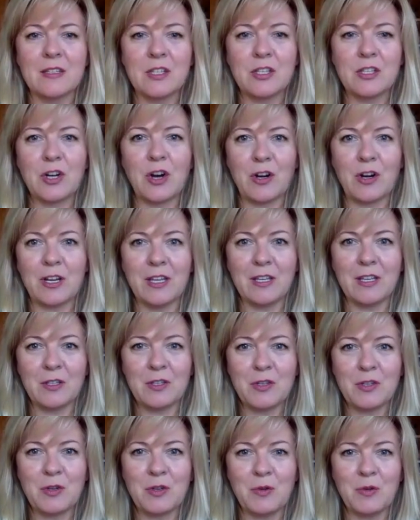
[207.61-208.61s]
starting
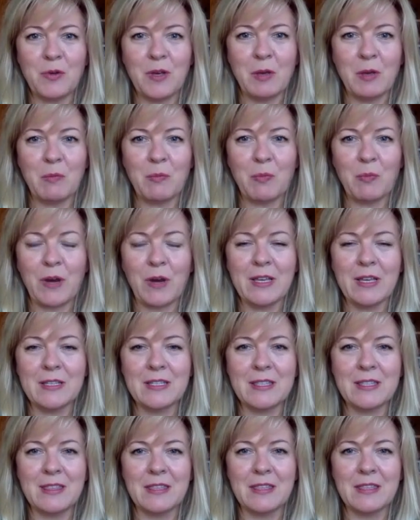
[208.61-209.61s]
to
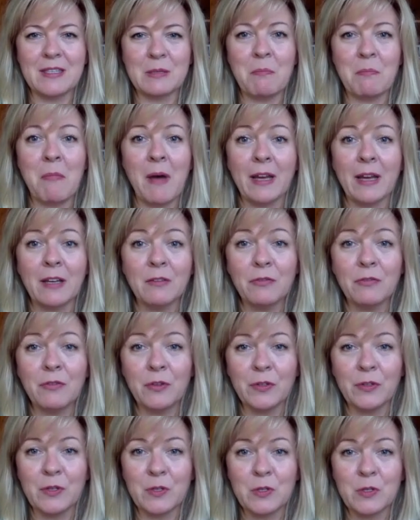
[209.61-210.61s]
embrace this
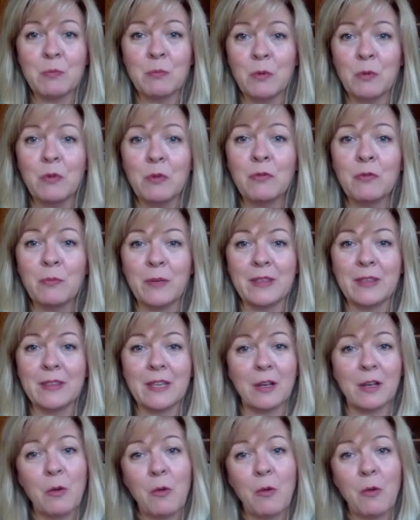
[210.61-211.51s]
mindfulness movement that,